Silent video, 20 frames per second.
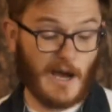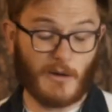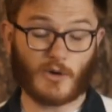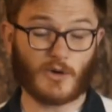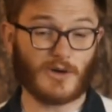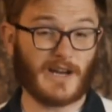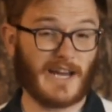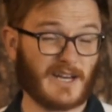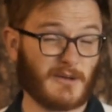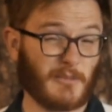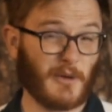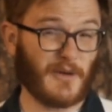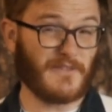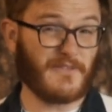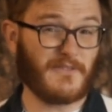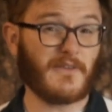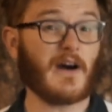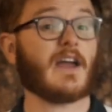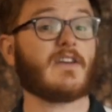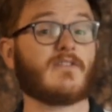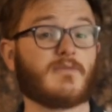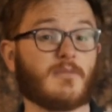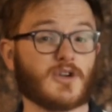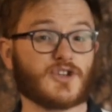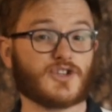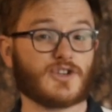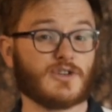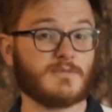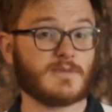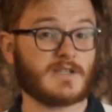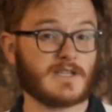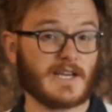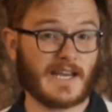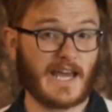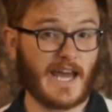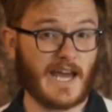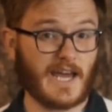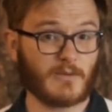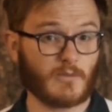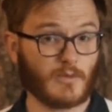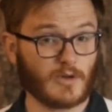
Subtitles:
we're going to add about 5 mushrooms. Again,